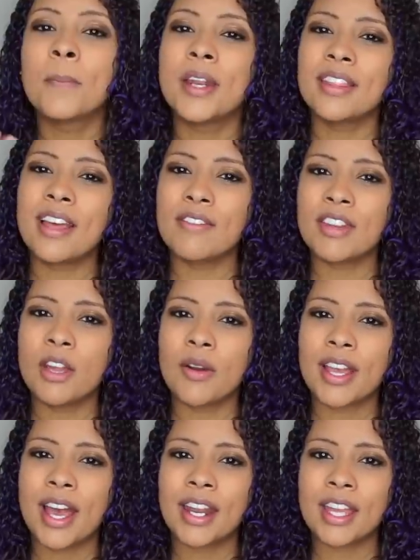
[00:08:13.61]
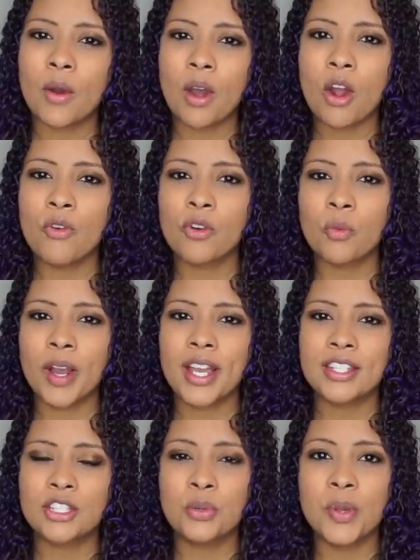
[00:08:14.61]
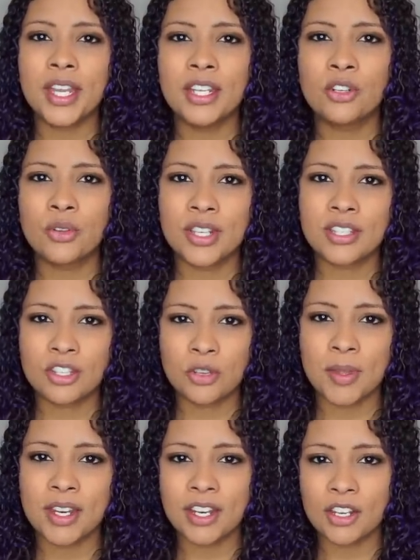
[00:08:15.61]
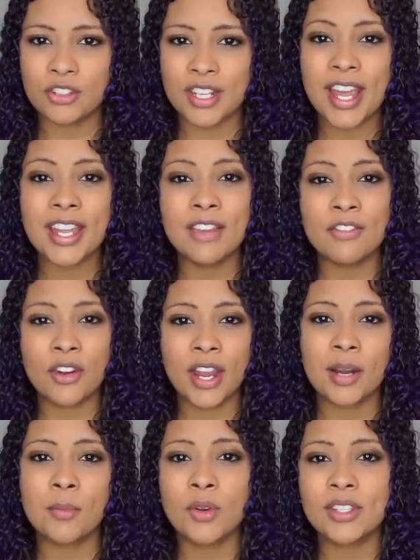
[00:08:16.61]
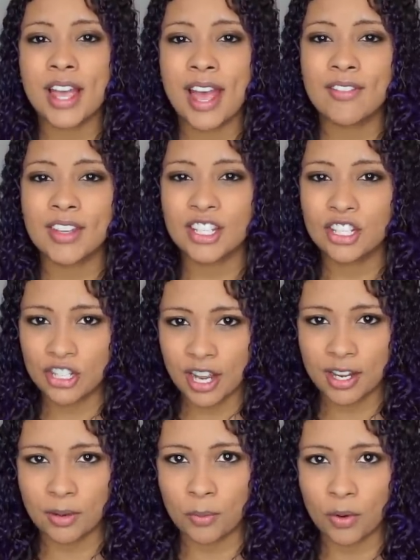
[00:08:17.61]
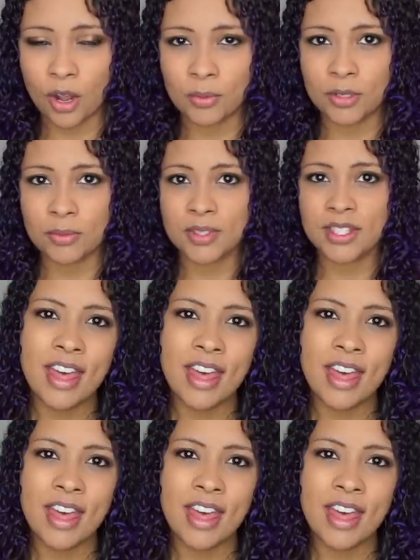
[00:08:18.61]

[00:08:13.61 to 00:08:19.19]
But in that video, I kind of go over ways to increase the humidity in your tank if your animal is having shedding problems.